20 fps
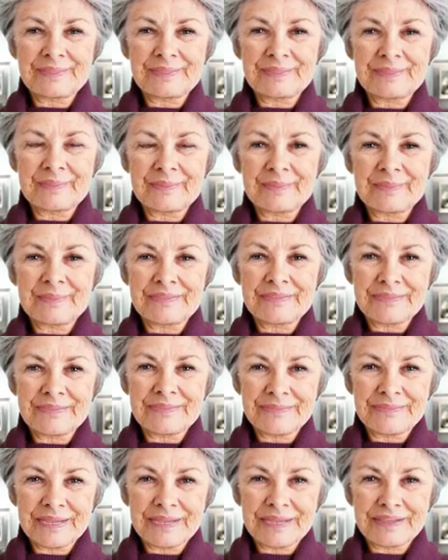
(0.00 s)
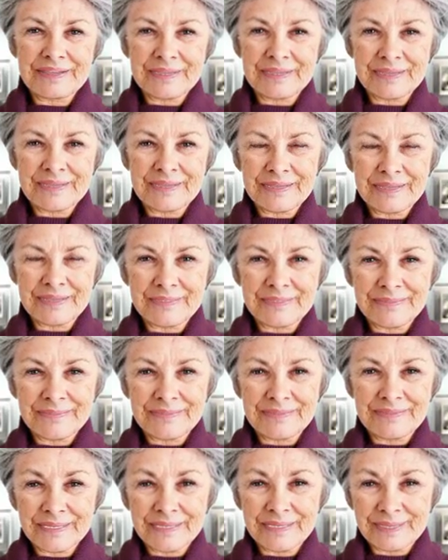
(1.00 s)
Eyebrows, eyelashes,
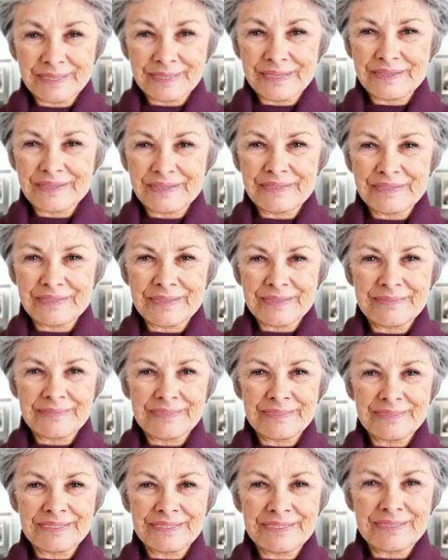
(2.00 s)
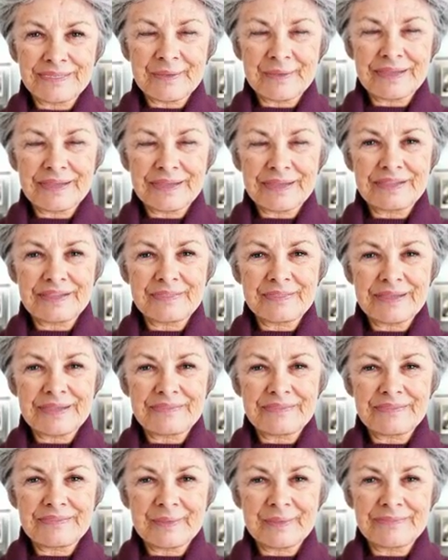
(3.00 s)
fingernails, and toenails
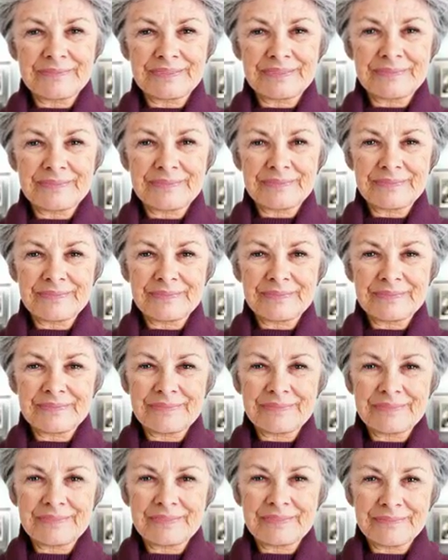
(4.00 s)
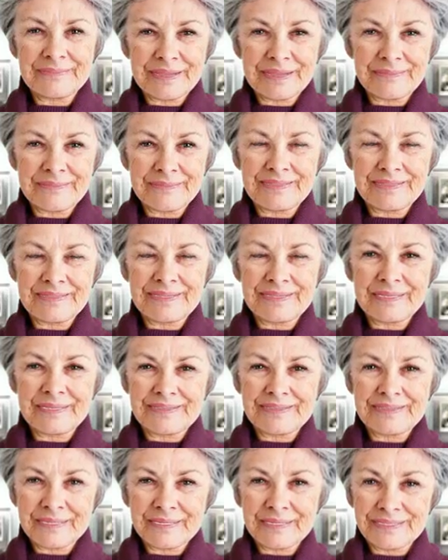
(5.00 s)
have formed. Your baby
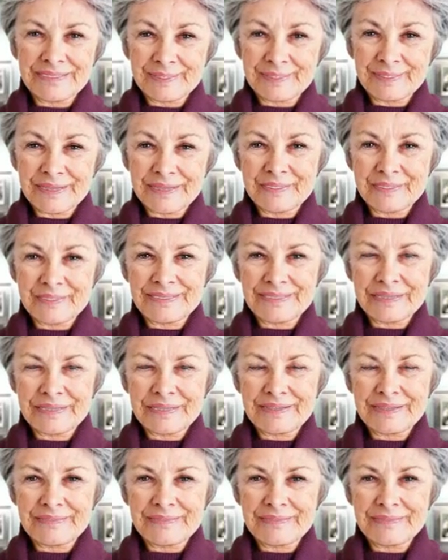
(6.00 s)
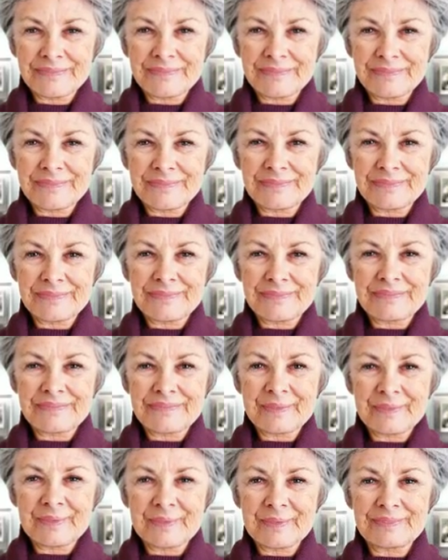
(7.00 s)
can even scratch itself.
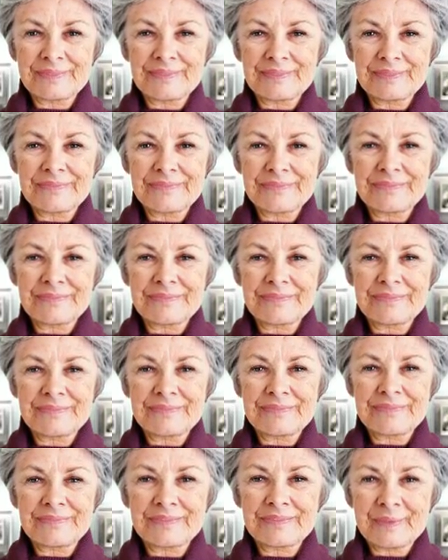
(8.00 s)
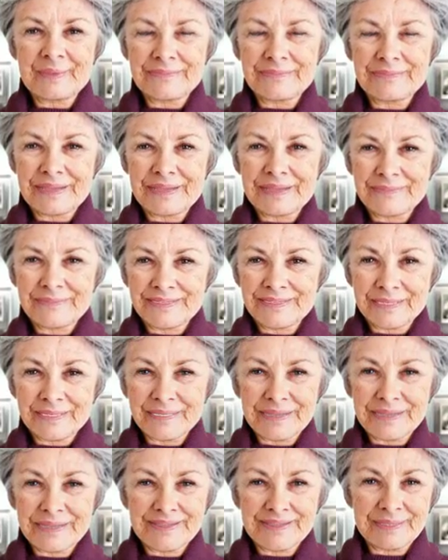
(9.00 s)
4. Your baby
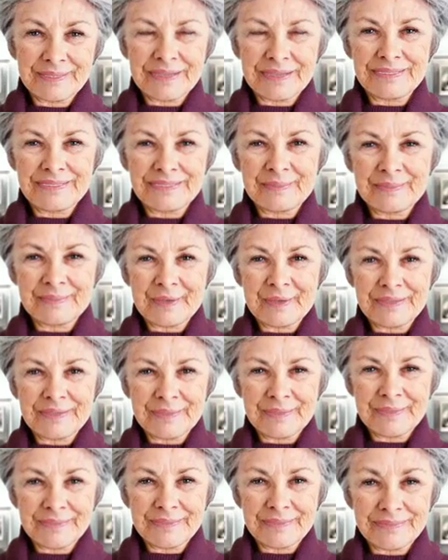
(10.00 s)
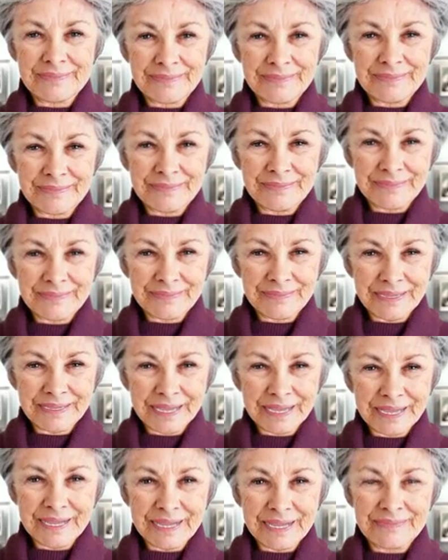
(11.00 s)
can hear and swallow.
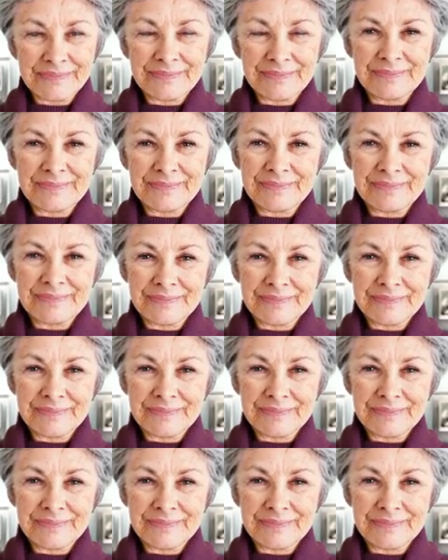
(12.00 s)
5.